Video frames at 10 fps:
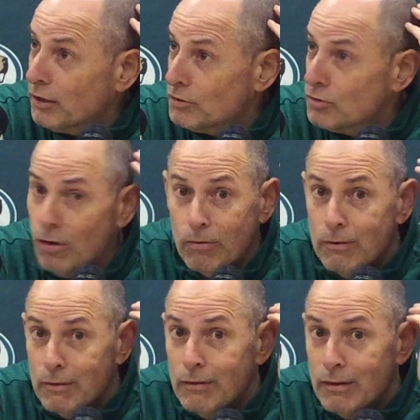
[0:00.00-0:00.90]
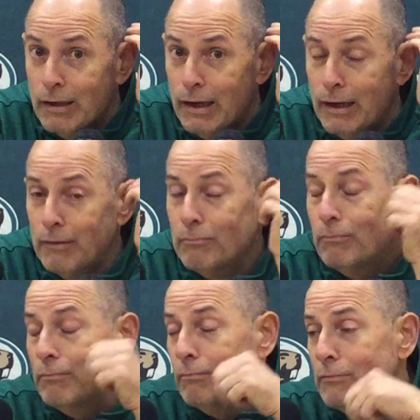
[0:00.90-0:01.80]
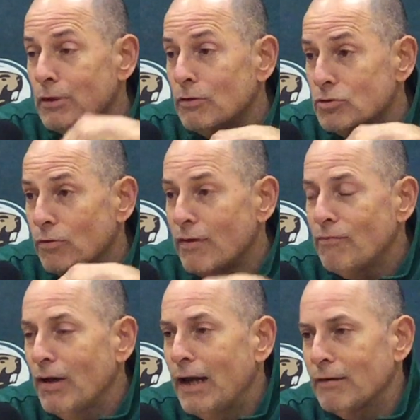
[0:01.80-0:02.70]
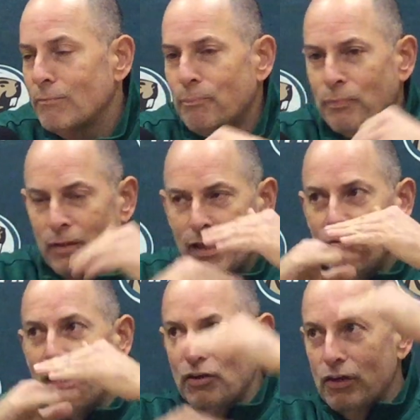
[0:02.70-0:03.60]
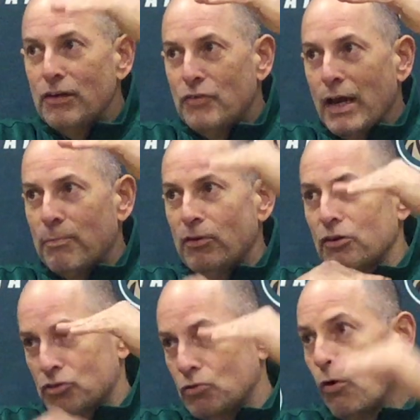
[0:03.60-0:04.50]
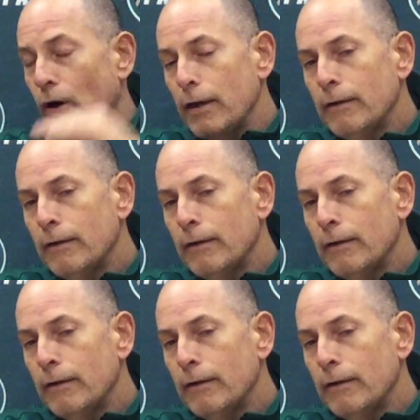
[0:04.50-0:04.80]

So, they've got good depth in their scoring.